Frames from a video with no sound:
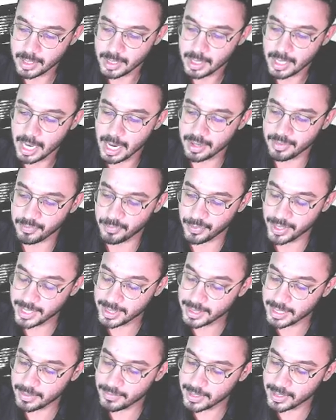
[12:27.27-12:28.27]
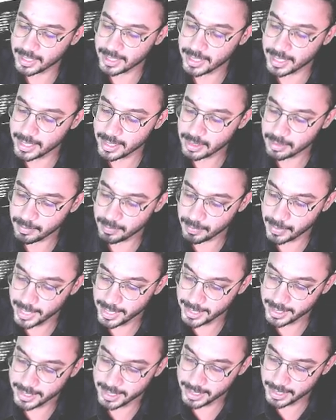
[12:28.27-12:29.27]
and when they will gain?
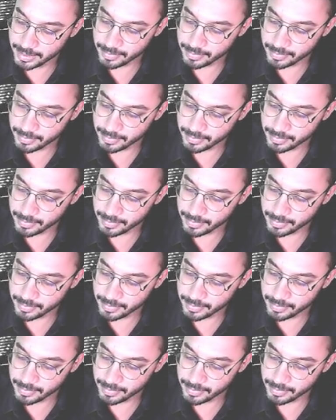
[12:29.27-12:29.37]
By day